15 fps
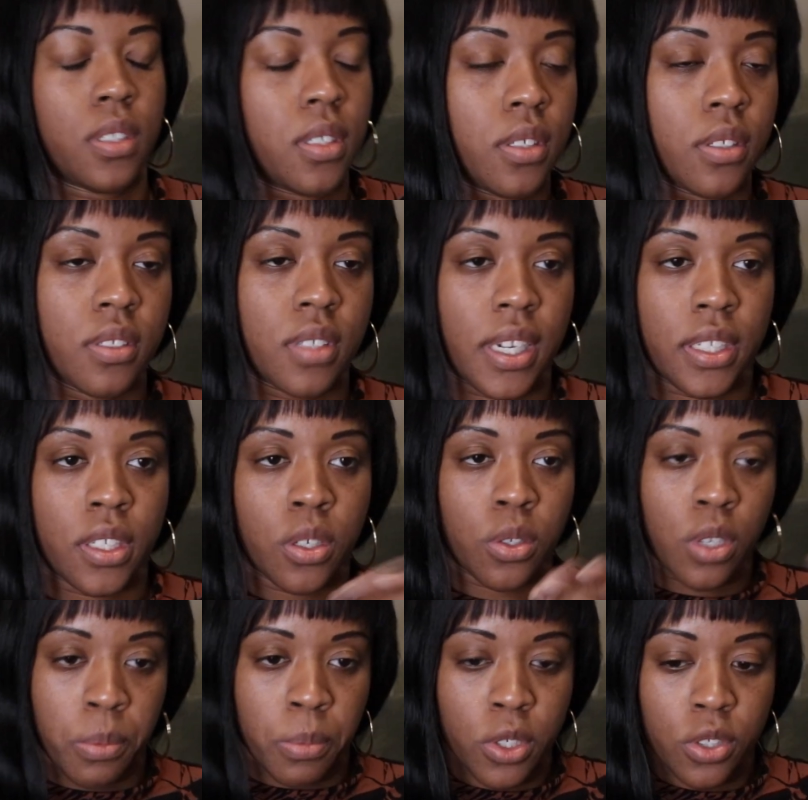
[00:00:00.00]
there's like no
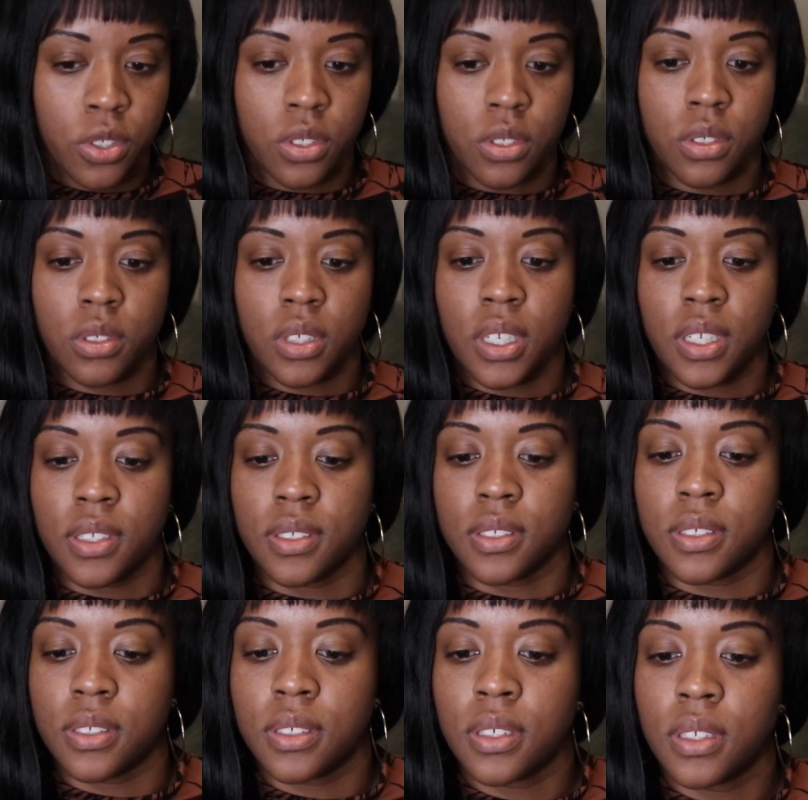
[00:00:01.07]
commercials
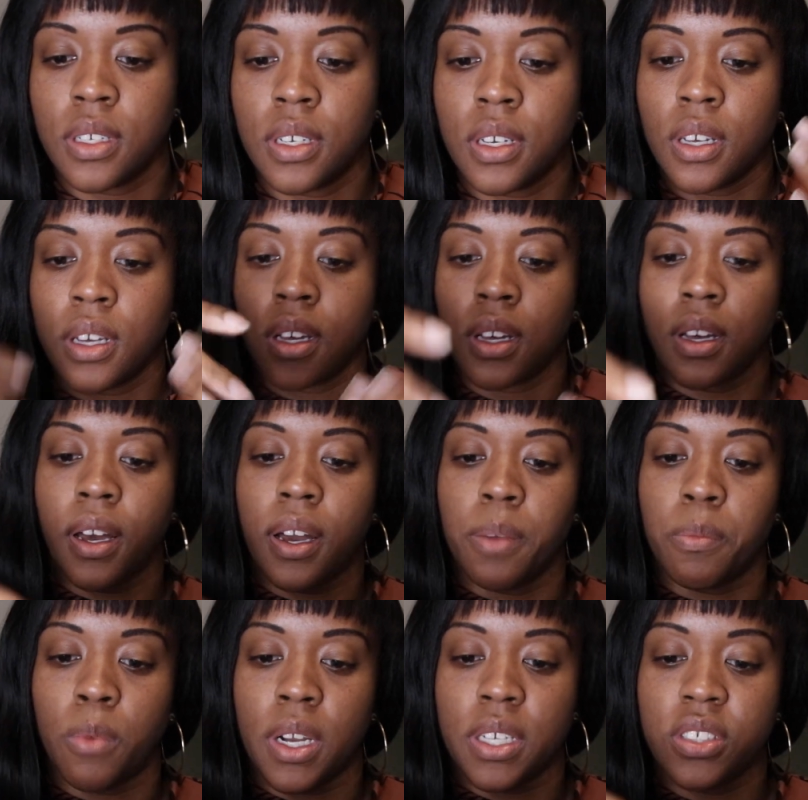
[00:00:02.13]
because
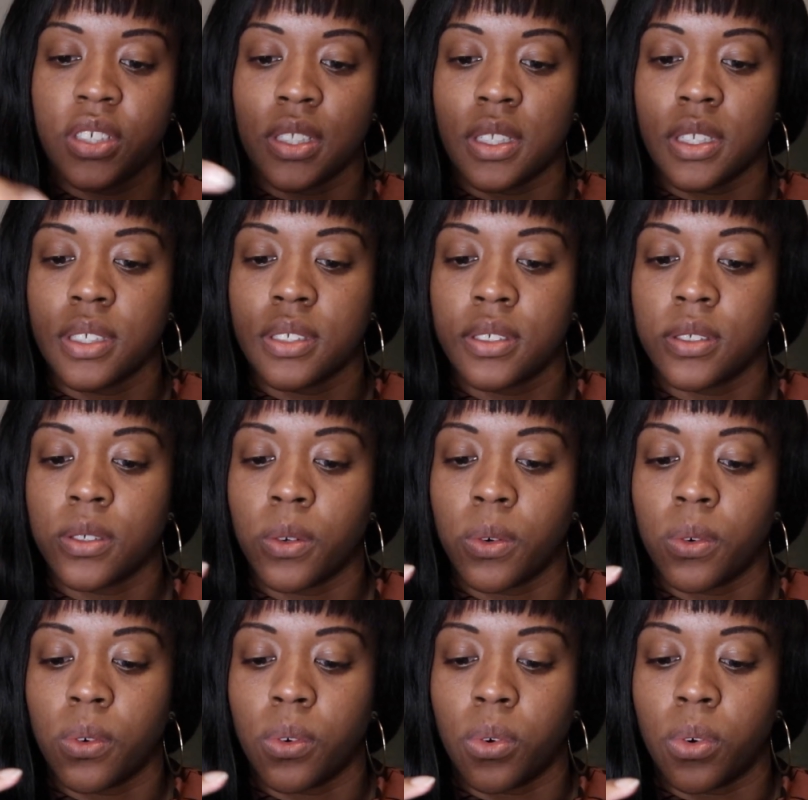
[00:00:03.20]
I'm watching this
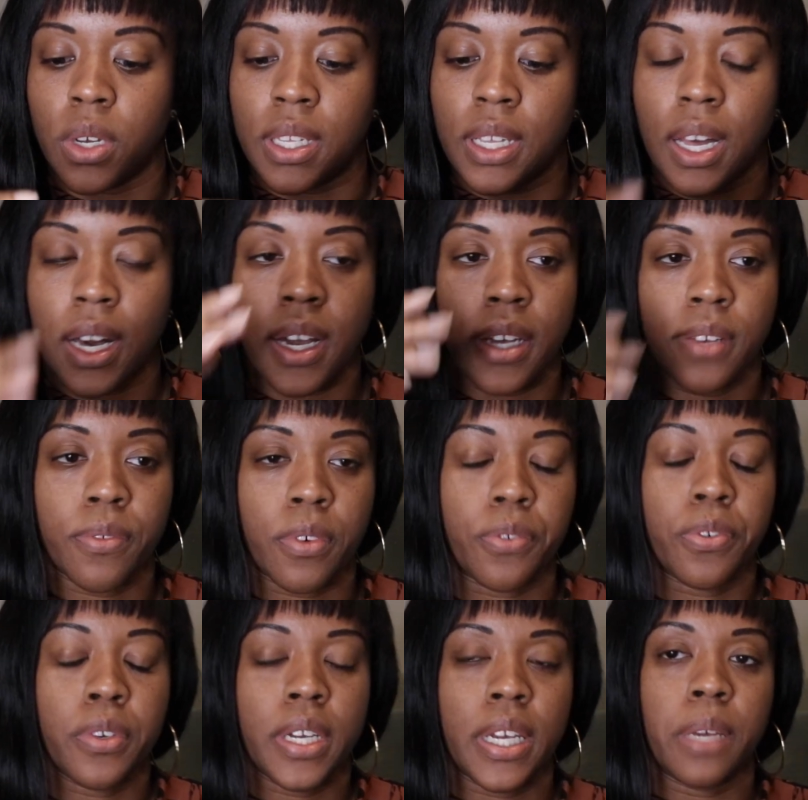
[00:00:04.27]
online for
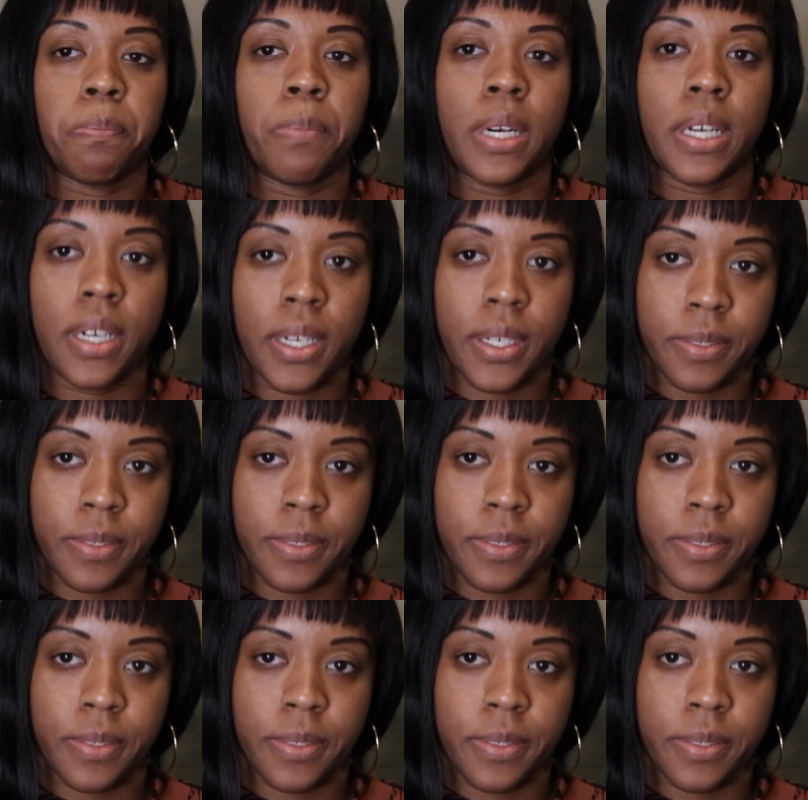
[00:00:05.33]
free, but